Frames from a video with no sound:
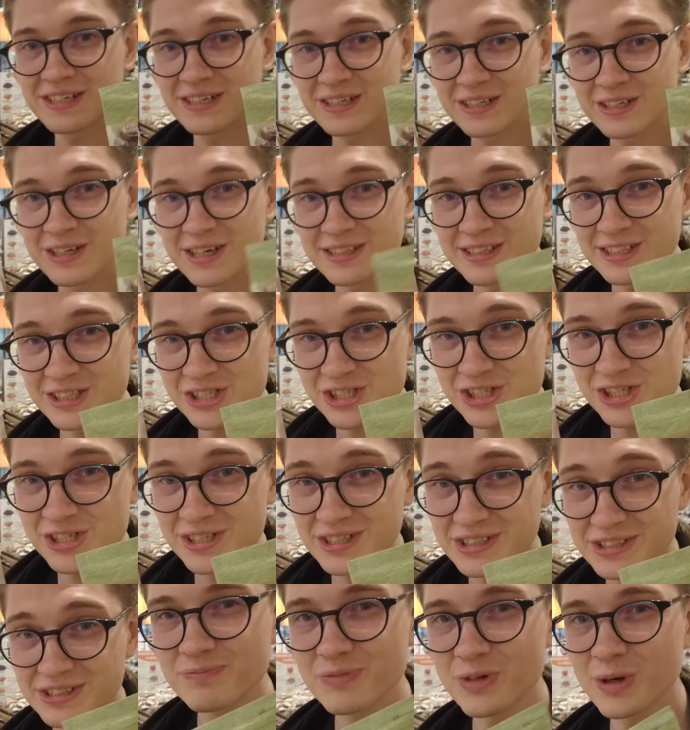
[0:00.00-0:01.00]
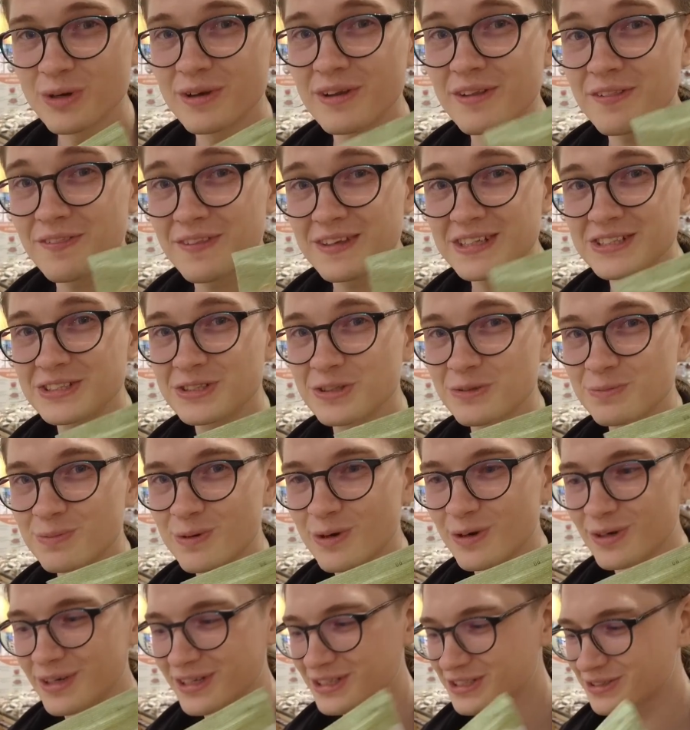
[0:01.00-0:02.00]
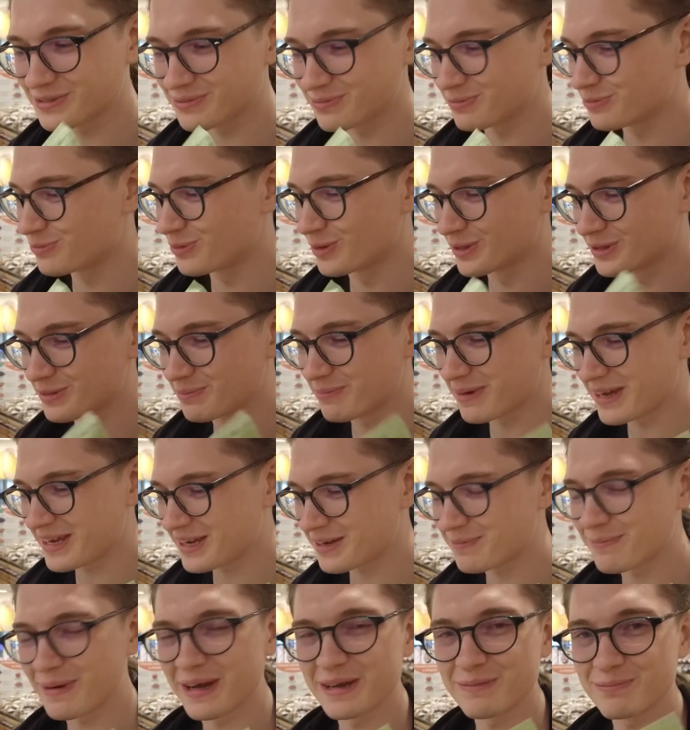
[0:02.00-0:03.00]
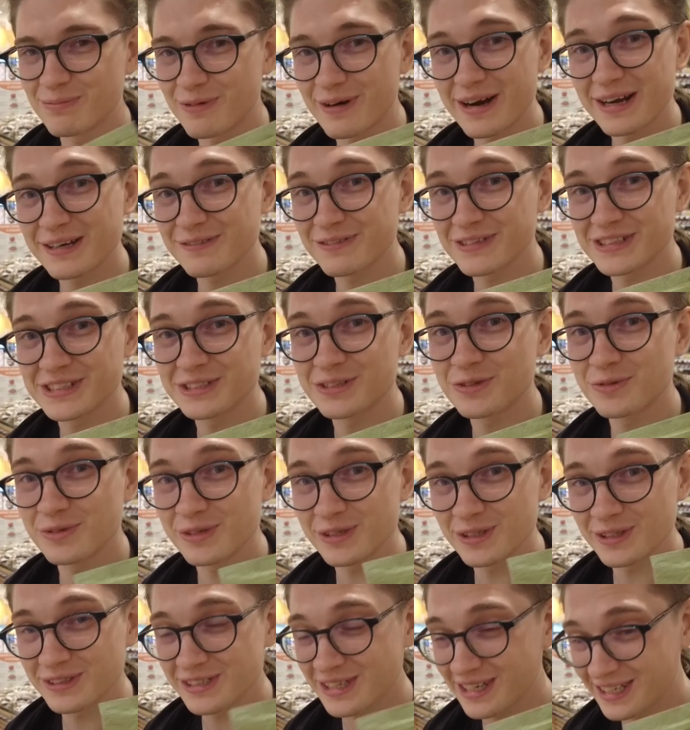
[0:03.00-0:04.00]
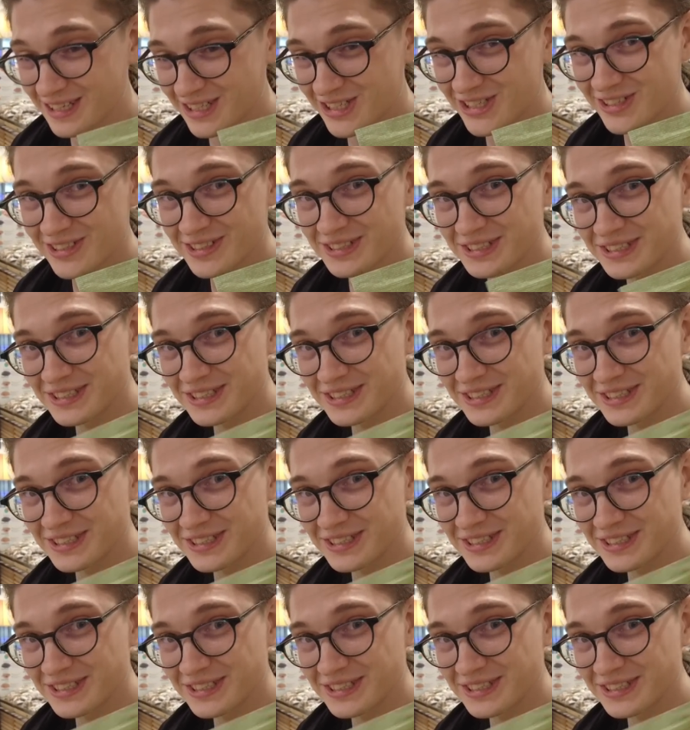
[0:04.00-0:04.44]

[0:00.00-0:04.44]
cottage cheese. Only these two products would make my breakfast real delicious.